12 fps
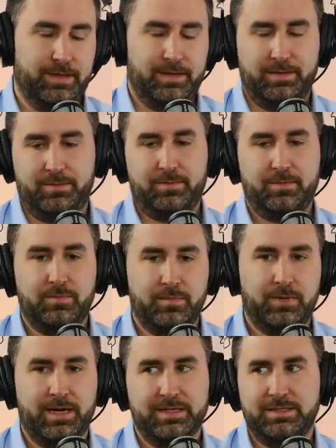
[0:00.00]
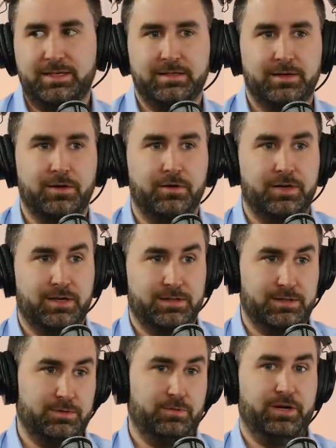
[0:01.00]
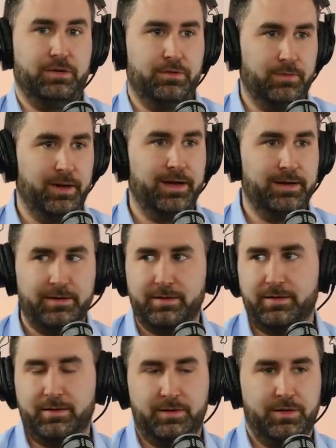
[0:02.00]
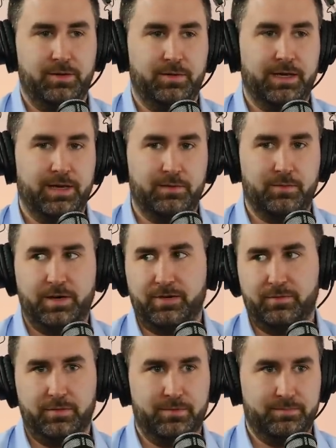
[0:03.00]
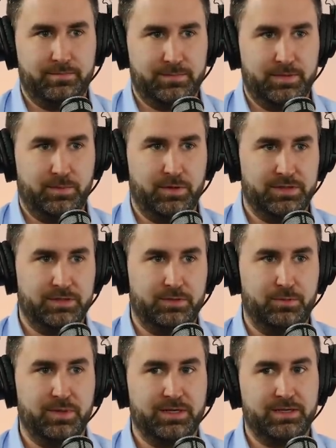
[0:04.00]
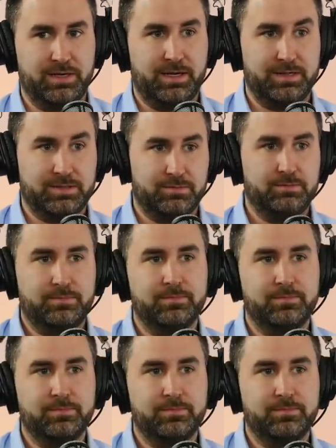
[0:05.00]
and ICD-10 coding or... is just weird, right? Mm-hmm. You get whatever the person who picked it guessed.